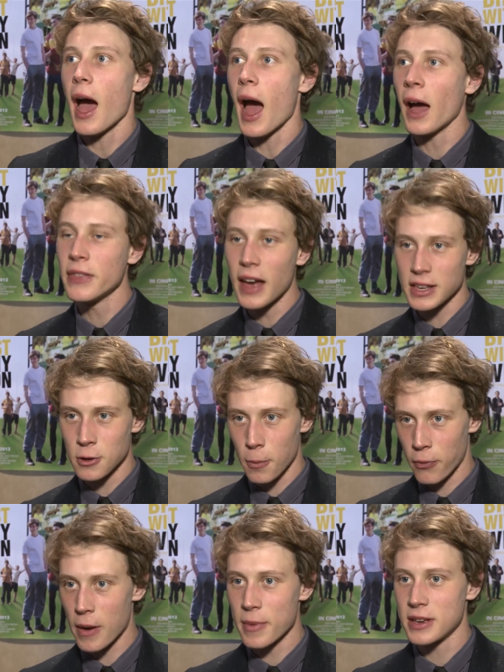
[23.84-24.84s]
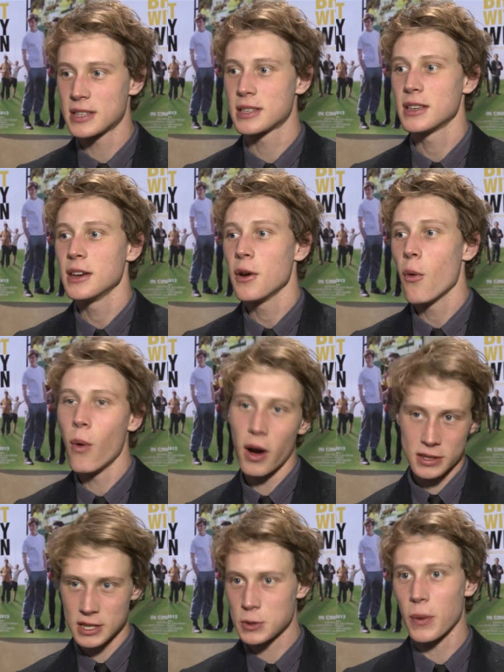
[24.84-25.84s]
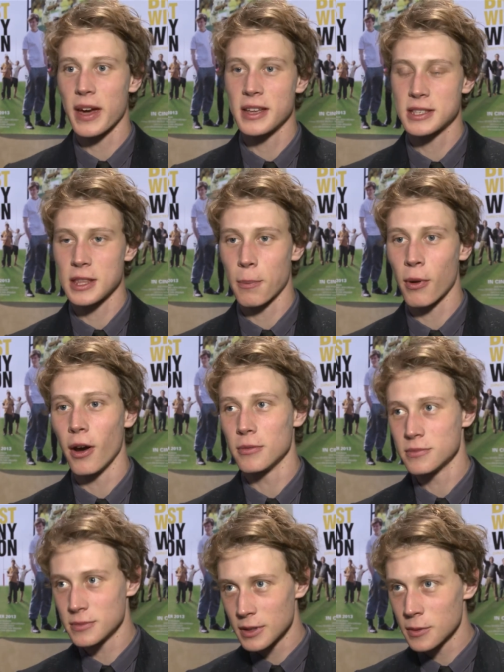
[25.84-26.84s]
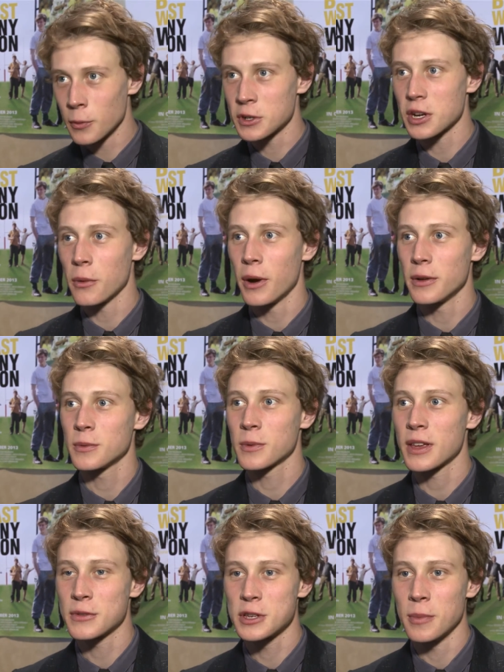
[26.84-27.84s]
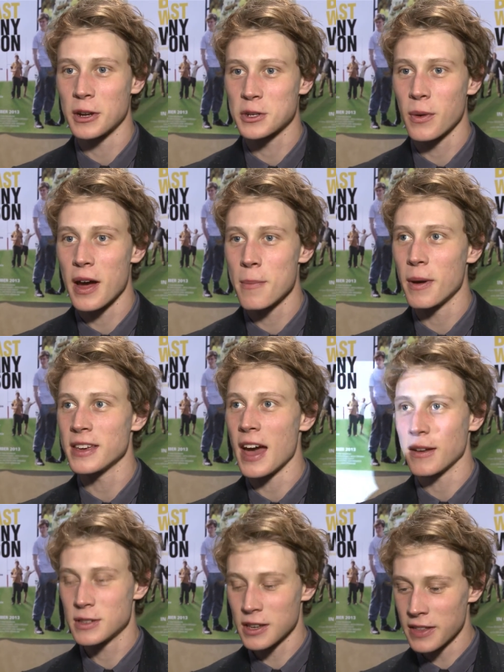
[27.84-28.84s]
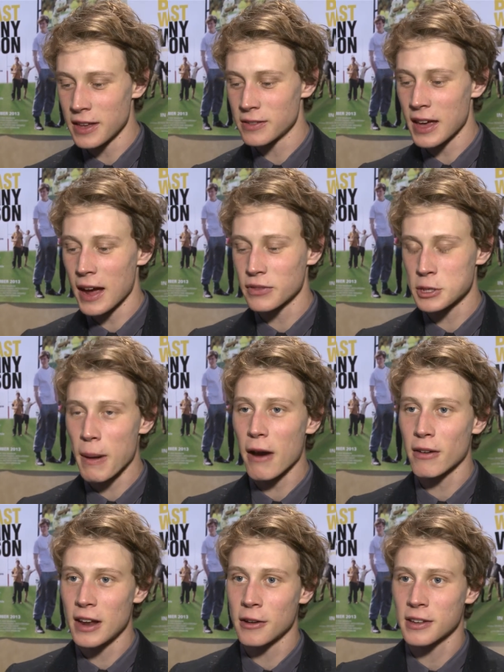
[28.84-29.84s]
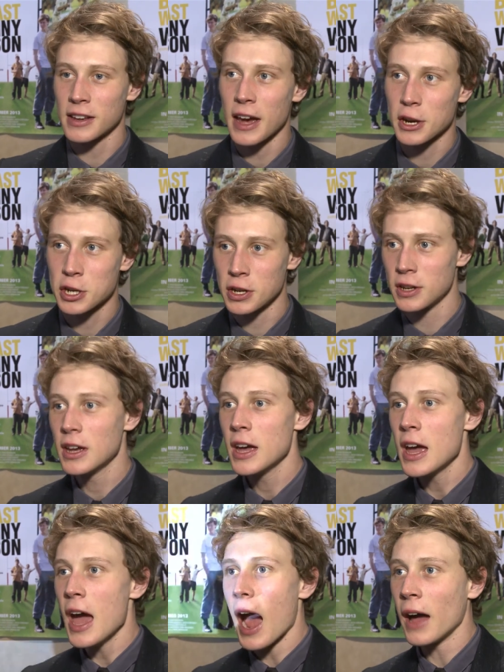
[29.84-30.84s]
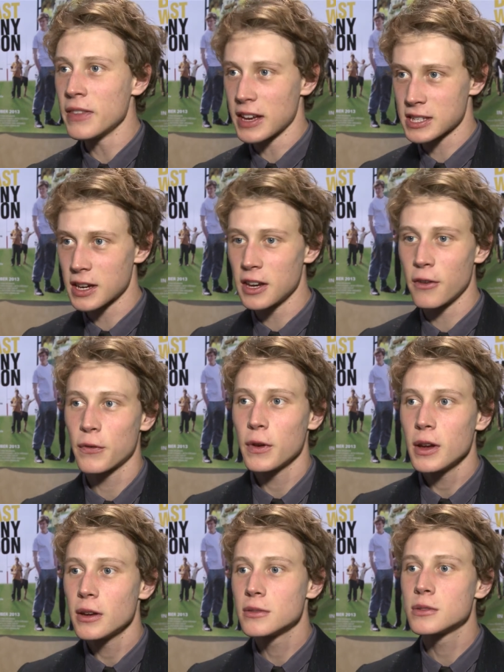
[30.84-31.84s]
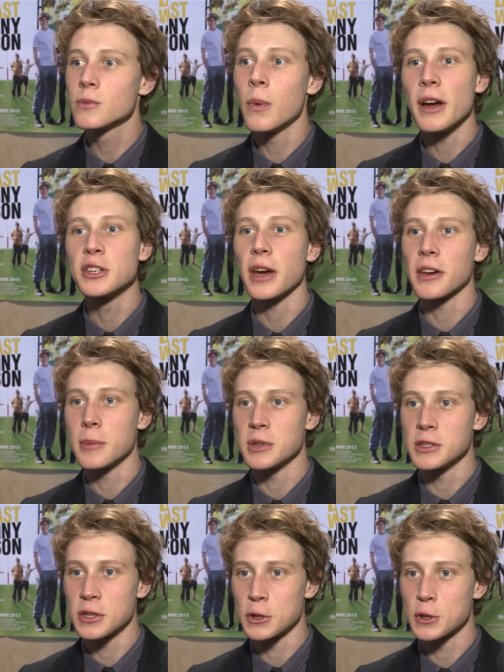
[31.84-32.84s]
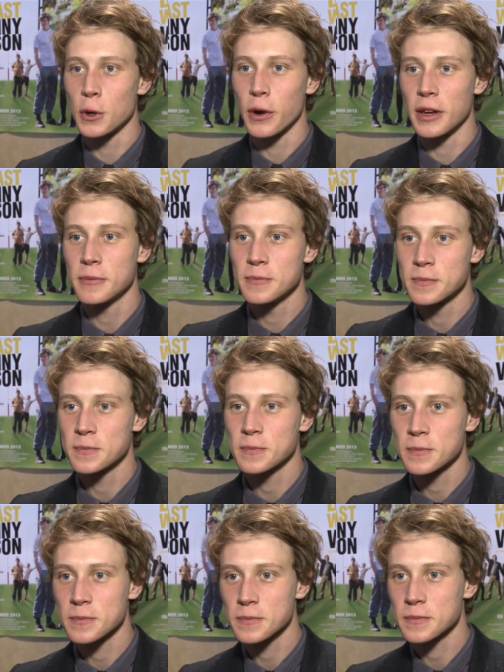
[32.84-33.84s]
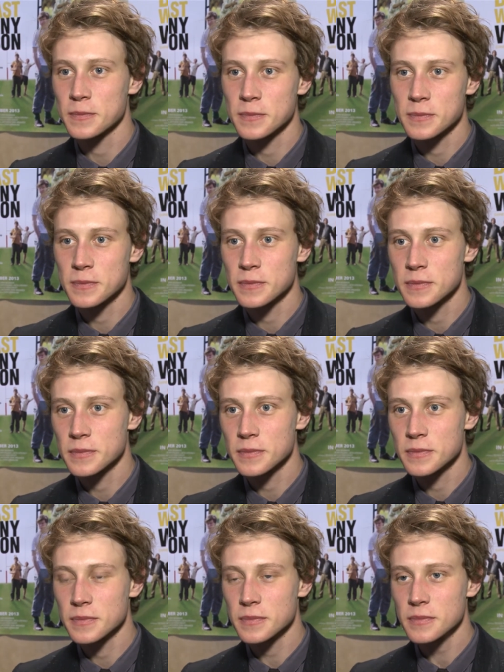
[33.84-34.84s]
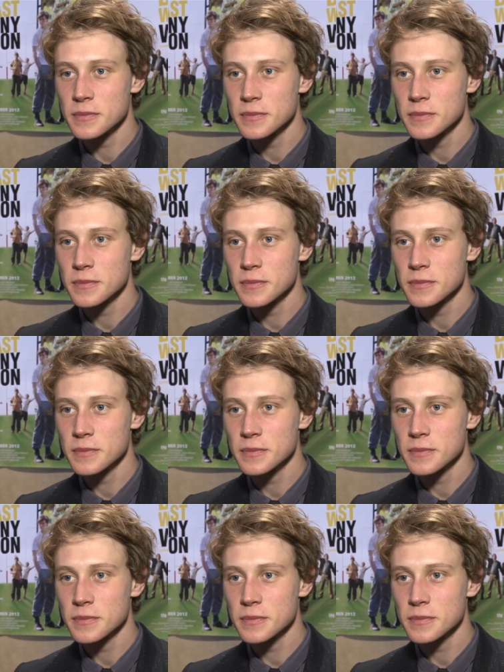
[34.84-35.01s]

and that sort of premise works its way into the plot which I won't give too much away but yeah so they, they have this parallel connection and that's kind of where Jake comes into the story. I mean, at the heart of this